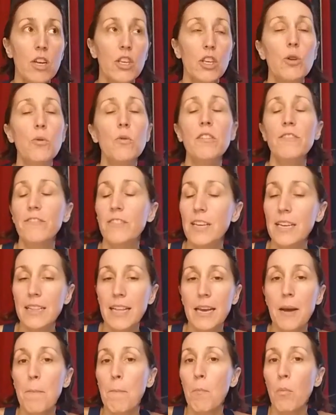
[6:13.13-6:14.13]
You will feel
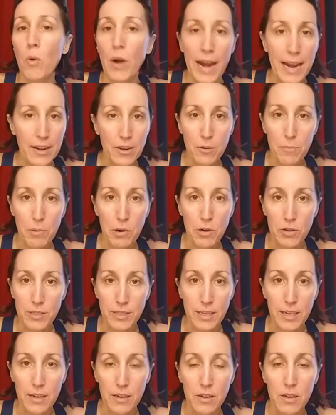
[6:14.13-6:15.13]
like a brand new
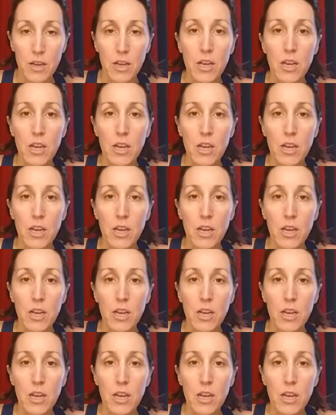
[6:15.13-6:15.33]
person.